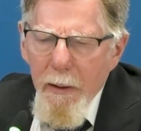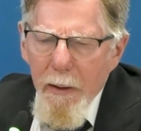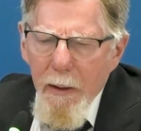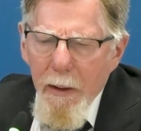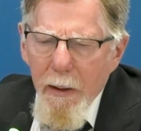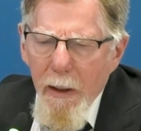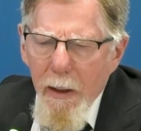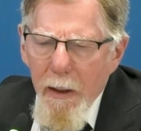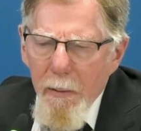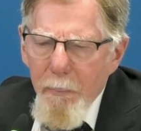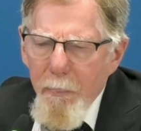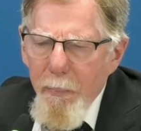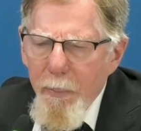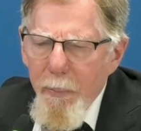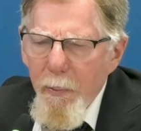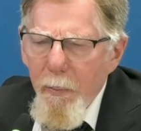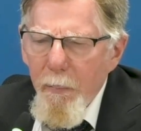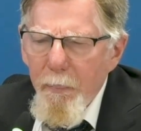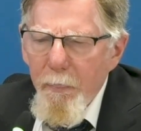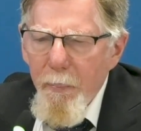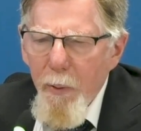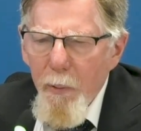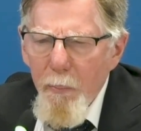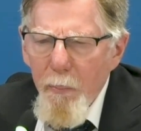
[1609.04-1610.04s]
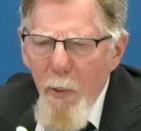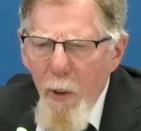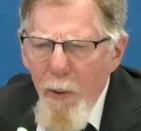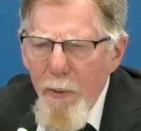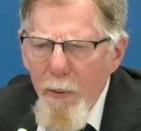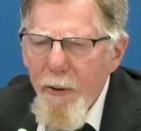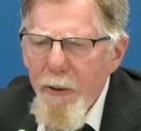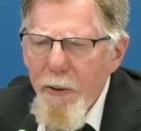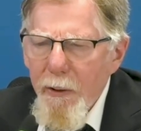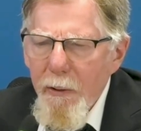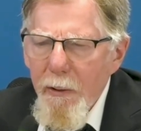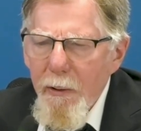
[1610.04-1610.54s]
the
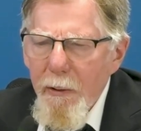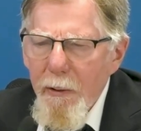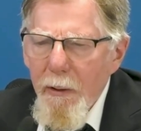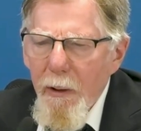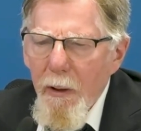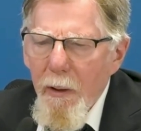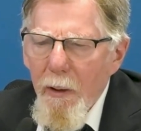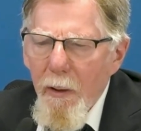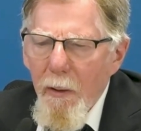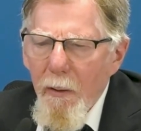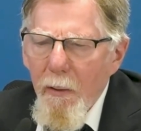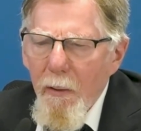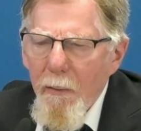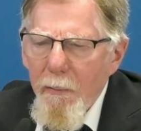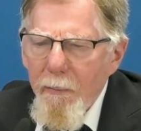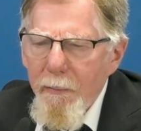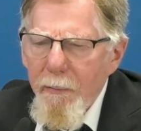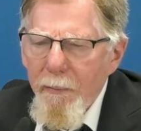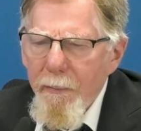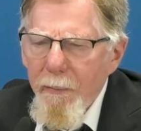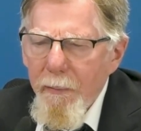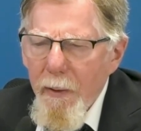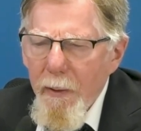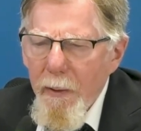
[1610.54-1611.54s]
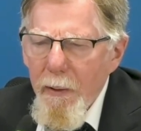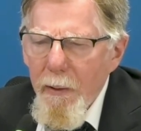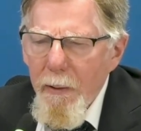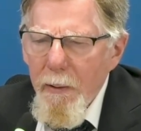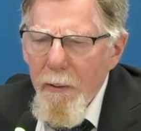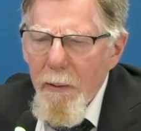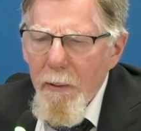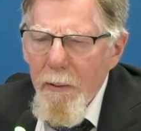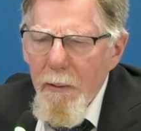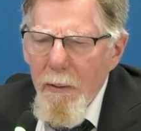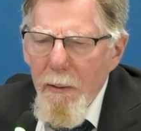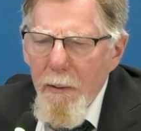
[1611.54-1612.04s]
promotion of
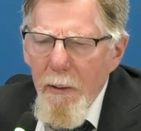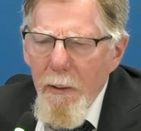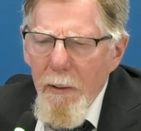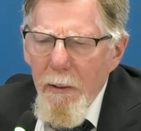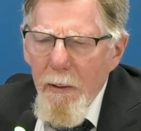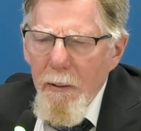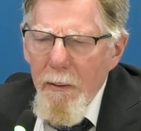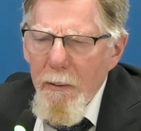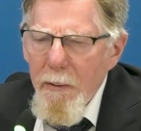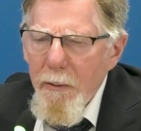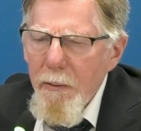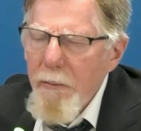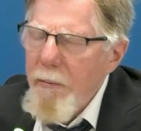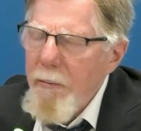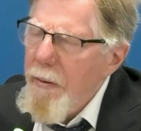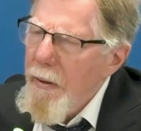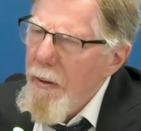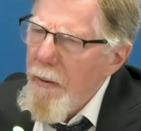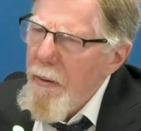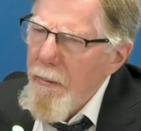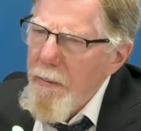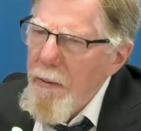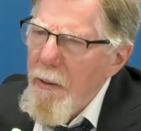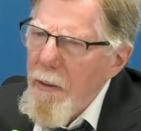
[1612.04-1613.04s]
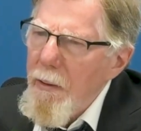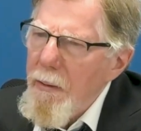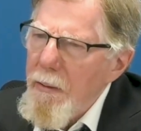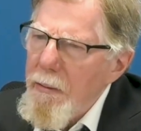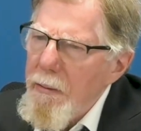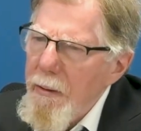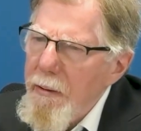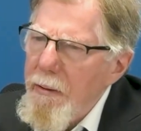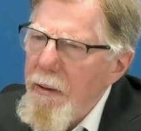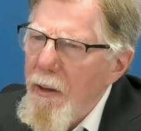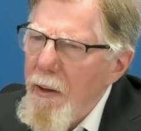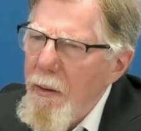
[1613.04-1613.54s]

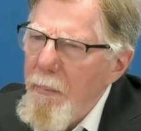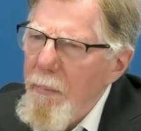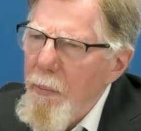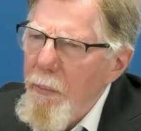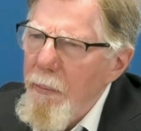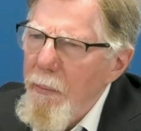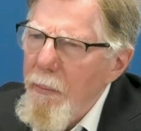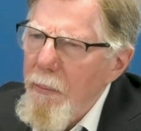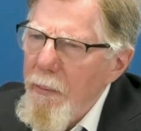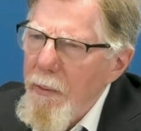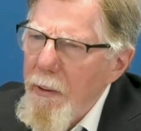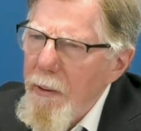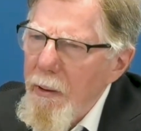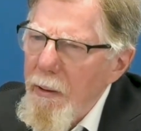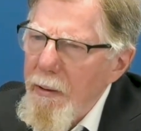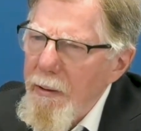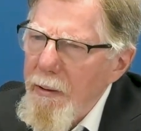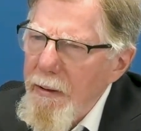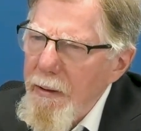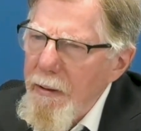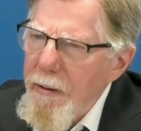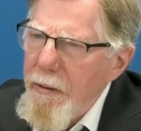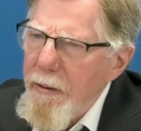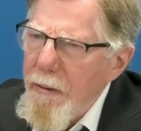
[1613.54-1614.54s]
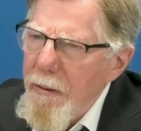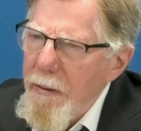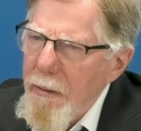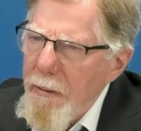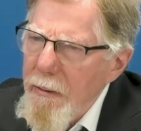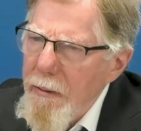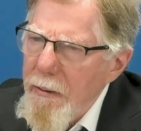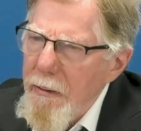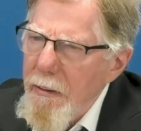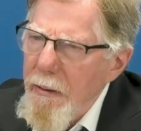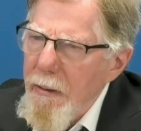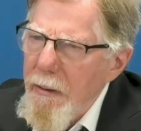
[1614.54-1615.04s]
neo-Nazi type
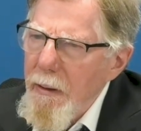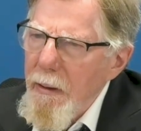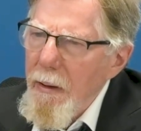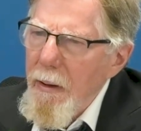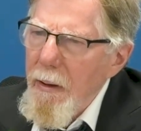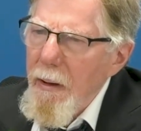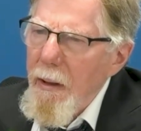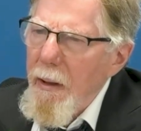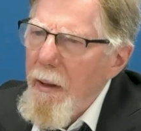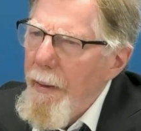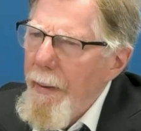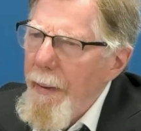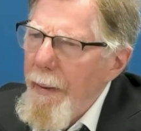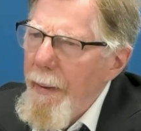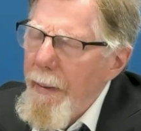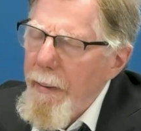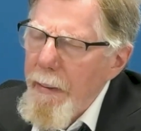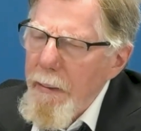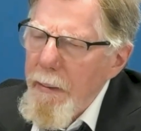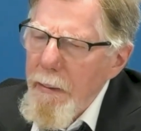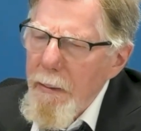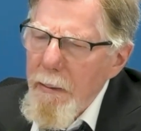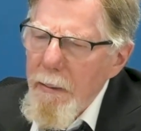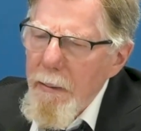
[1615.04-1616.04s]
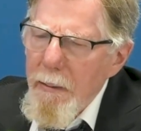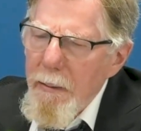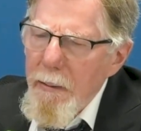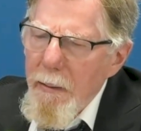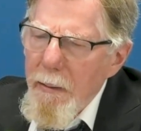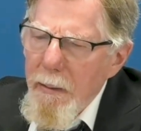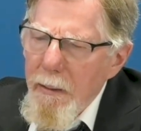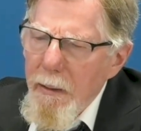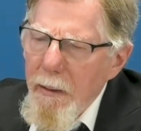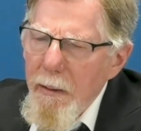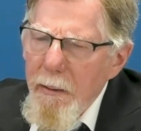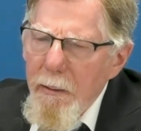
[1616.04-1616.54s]
organizations. And
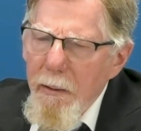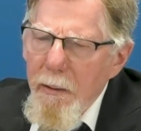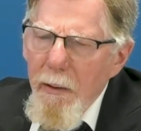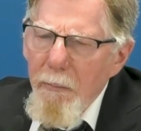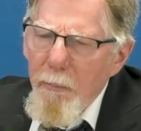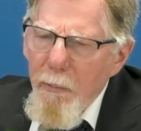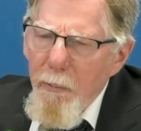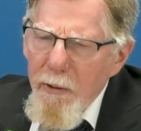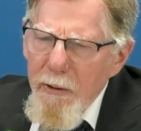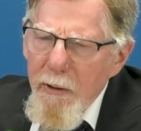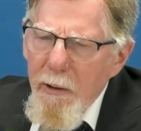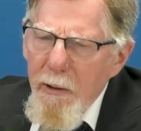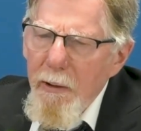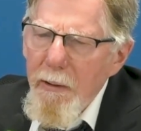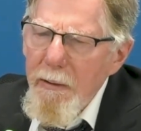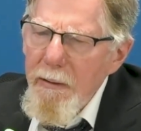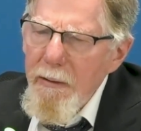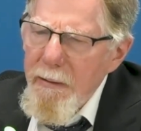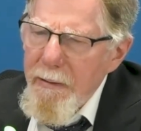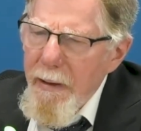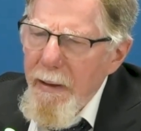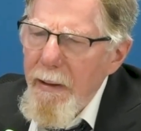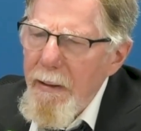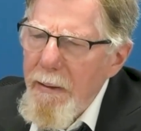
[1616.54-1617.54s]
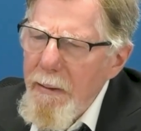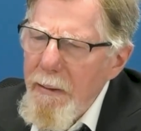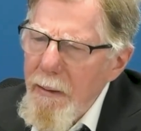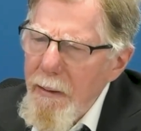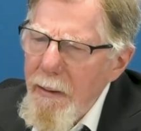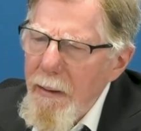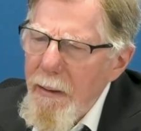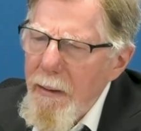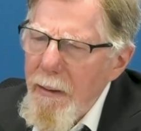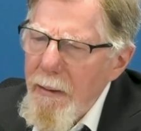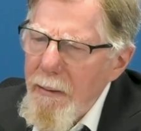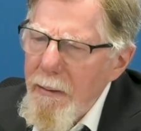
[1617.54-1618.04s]
it was our stand
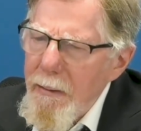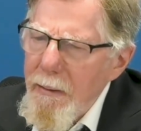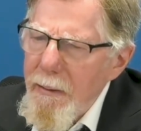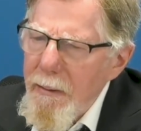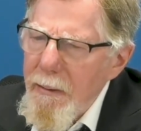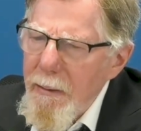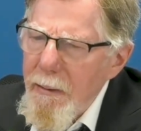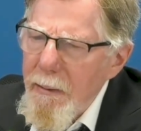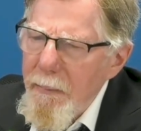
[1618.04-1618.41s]
that